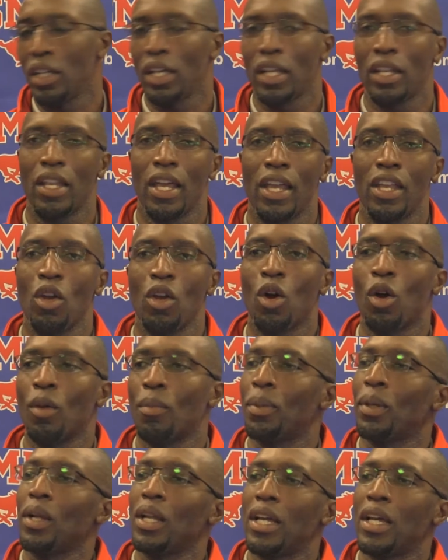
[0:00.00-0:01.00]
And they are
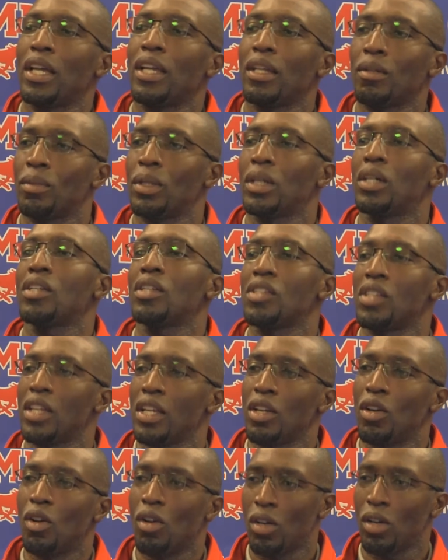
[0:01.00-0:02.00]
playing because
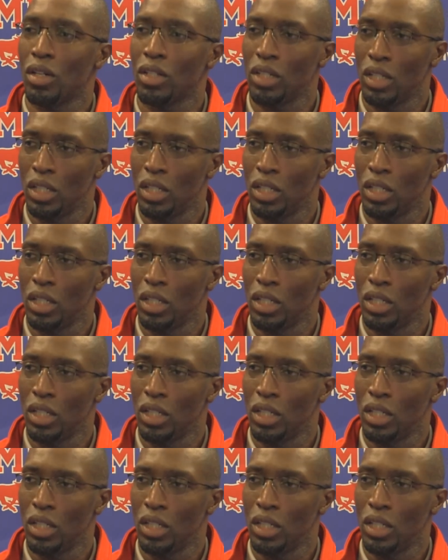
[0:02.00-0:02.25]
they are